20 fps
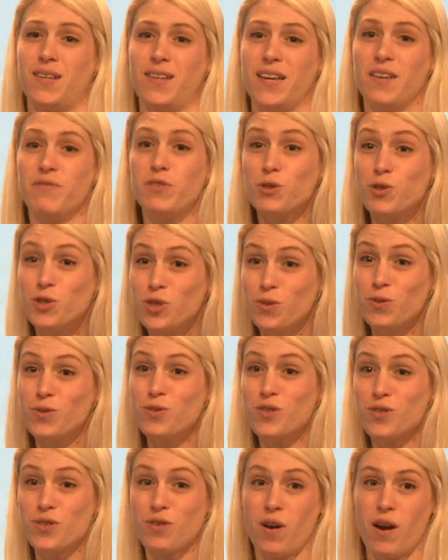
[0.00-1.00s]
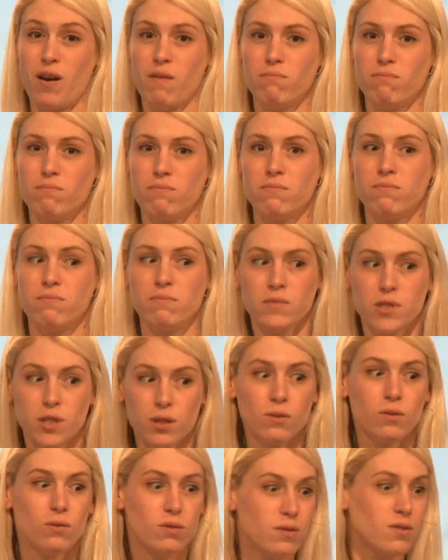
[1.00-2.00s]
If you choose Scrum,
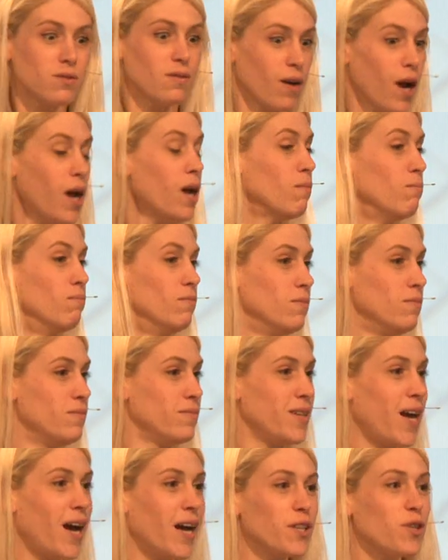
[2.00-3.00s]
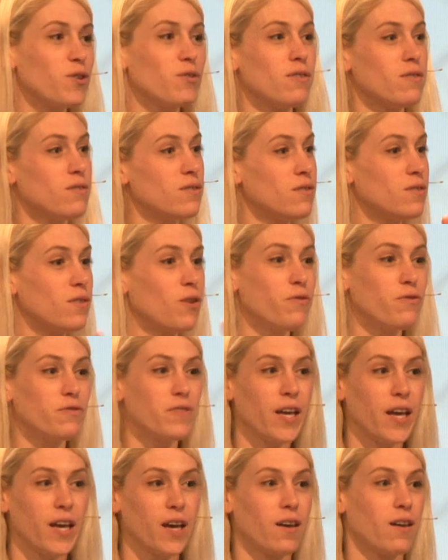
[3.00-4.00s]
do Scrum, not your
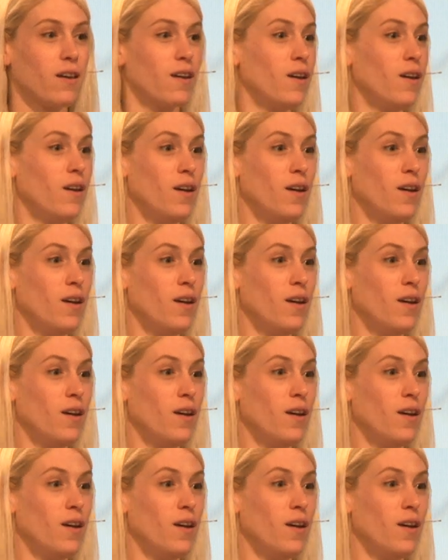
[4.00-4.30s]
snowflake,